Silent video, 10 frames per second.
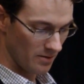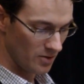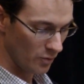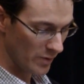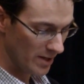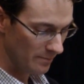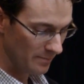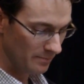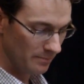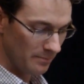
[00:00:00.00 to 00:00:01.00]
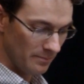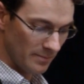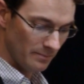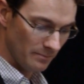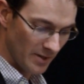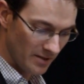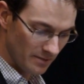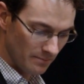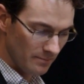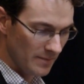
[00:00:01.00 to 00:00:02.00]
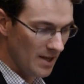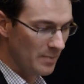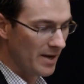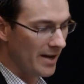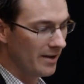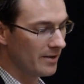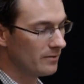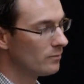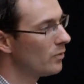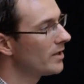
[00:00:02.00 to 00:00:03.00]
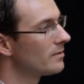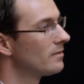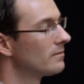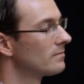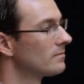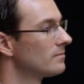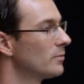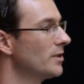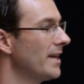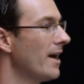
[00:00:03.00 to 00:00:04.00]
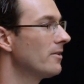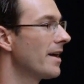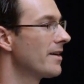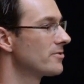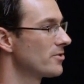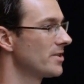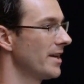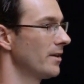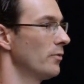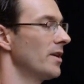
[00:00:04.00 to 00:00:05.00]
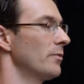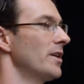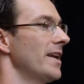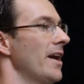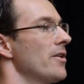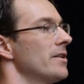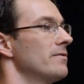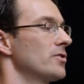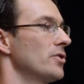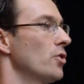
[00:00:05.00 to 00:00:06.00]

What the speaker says: to read. But keep an eye on what the outliers are saying. What narratives are